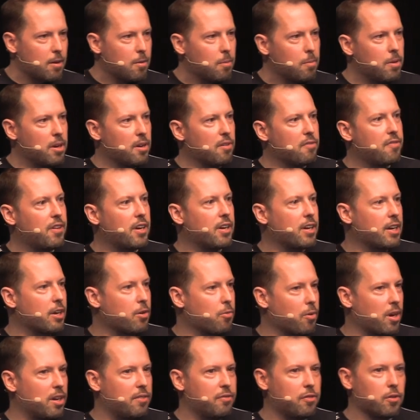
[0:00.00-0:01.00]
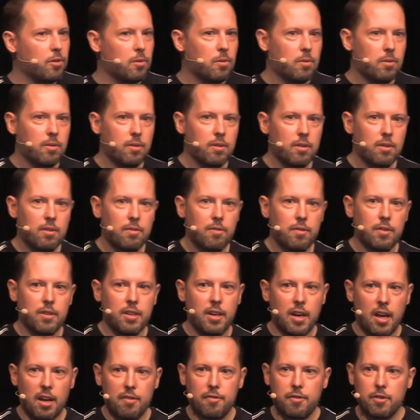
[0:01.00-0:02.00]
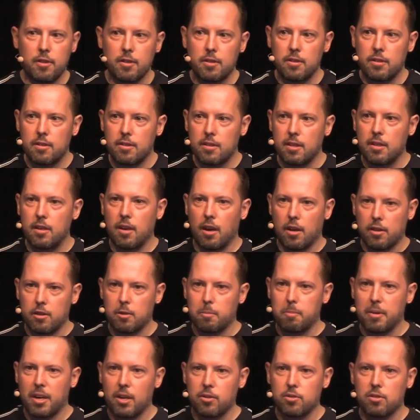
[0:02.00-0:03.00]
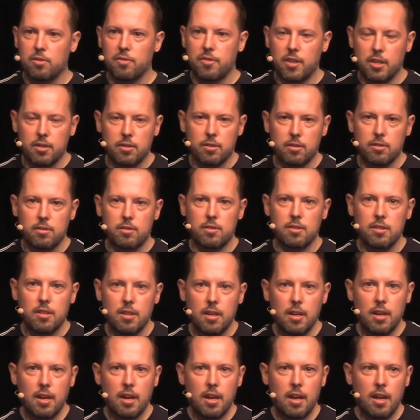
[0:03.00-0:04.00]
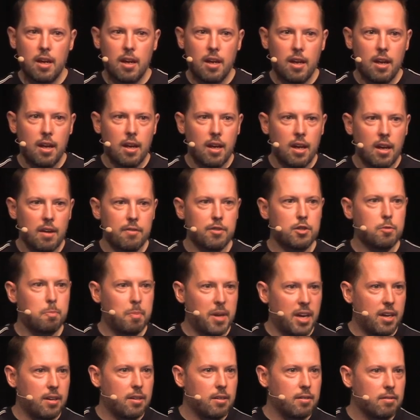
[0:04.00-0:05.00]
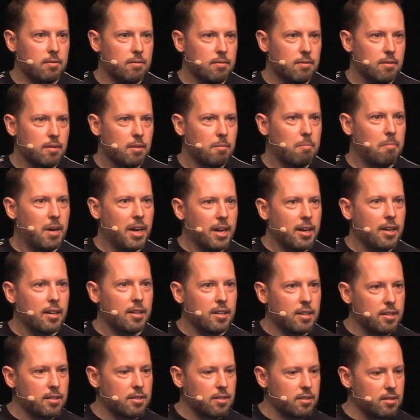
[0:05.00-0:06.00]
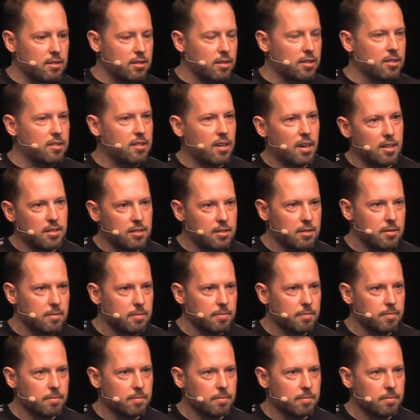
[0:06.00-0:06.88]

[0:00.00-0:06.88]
We are very grateful for the effort that other browser vendors have spent making this a success.